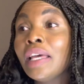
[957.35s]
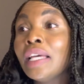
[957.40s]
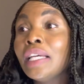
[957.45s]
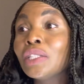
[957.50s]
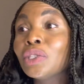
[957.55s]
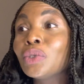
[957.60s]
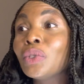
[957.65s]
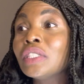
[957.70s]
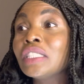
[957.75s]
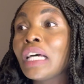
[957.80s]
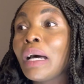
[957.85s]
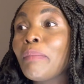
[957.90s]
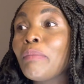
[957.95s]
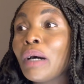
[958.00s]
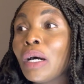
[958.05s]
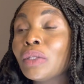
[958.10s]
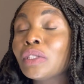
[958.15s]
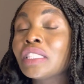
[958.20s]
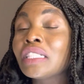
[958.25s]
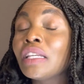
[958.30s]
It's not
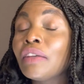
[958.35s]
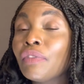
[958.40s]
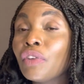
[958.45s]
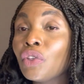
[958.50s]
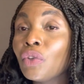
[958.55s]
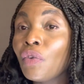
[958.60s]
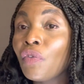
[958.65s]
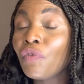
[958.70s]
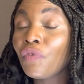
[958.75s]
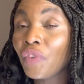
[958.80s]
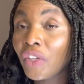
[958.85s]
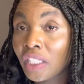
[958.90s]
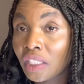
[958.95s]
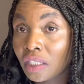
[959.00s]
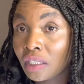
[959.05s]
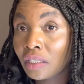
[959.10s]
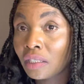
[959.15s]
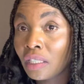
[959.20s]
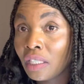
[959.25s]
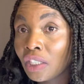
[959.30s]
about giving you
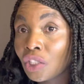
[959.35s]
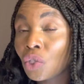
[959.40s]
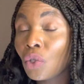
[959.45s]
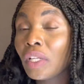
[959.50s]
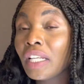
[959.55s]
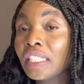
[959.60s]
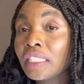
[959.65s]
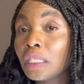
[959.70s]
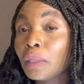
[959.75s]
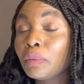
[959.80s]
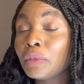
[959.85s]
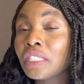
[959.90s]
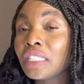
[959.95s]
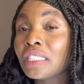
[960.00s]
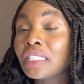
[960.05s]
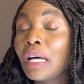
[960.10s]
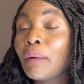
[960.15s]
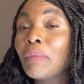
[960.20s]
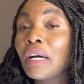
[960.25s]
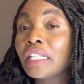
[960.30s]
fish. Scholarships is
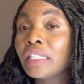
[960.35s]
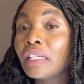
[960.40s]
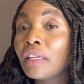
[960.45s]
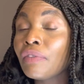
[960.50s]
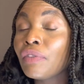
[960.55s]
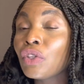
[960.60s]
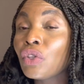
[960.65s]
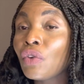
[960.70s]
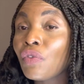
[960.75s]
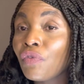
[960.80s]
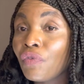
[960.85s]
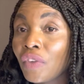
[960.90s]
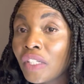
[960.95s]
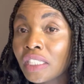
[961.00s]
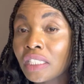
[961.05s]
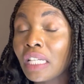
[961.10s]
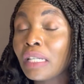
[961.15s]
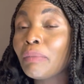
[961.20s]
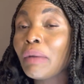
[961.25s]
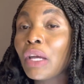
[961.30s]
someone giving you
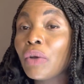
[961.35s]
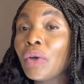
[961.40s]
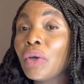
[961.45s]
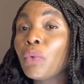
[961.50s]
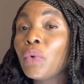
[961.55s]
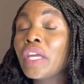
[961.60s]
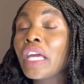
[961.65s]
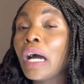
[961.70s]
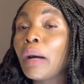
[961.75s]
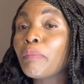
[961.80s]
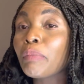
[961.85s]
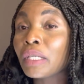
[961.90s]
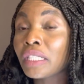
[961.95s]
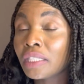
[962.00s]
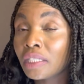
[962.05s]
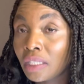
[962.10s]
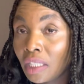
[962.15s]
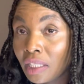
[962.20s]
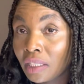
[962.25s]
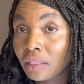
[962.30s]
fish. And by the way, we
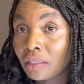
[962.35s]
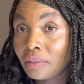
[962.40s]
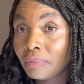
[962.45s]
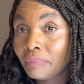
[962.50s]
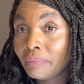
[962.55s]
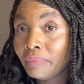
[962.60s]
appreciate,